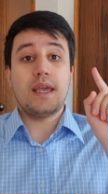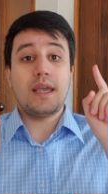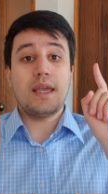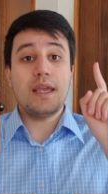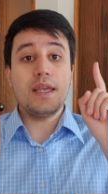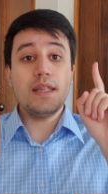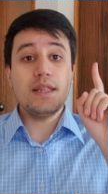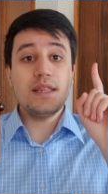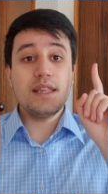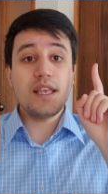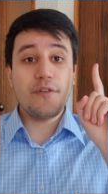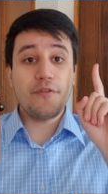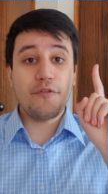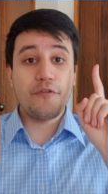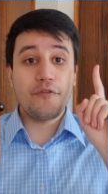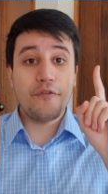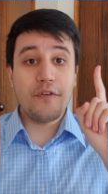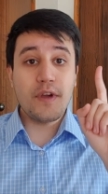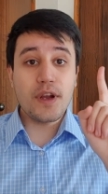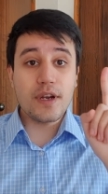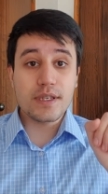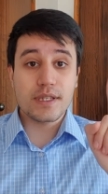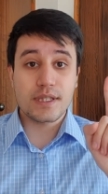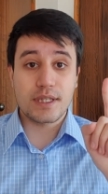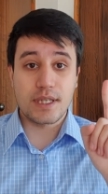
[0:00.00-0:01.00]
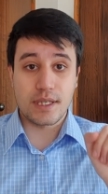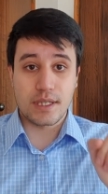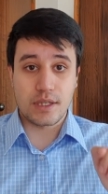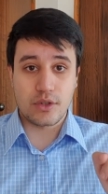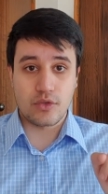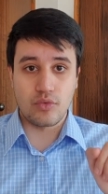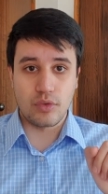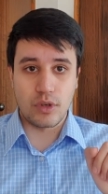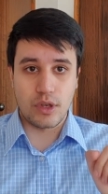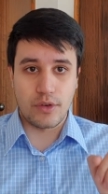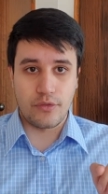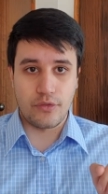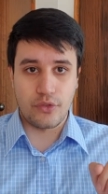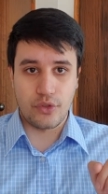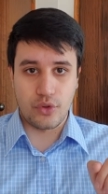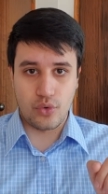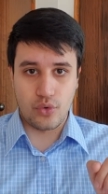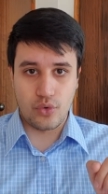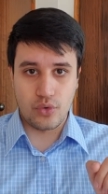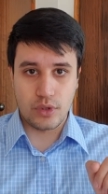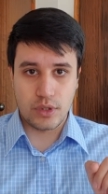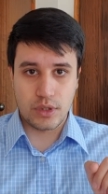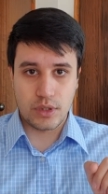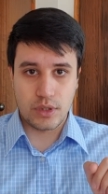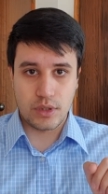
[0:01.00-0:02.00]
In the first school of
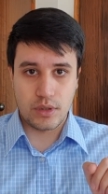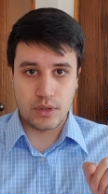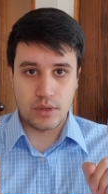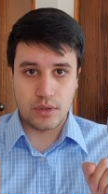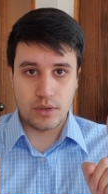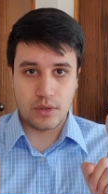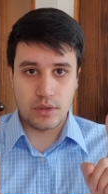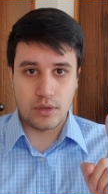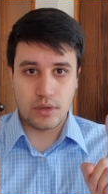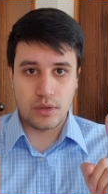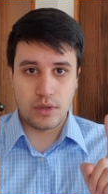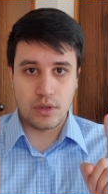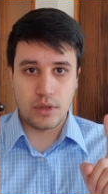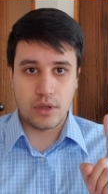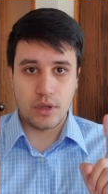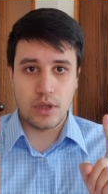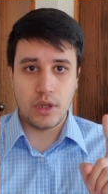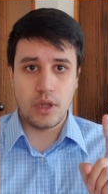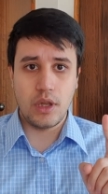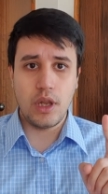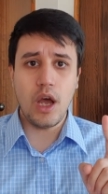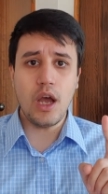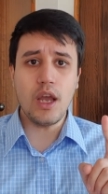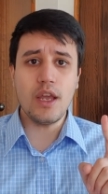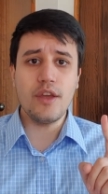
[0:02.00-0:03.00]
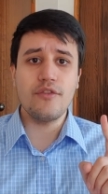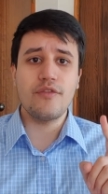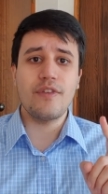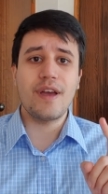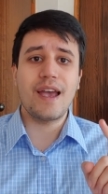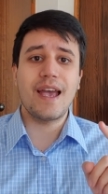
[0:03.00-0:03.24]
thought, life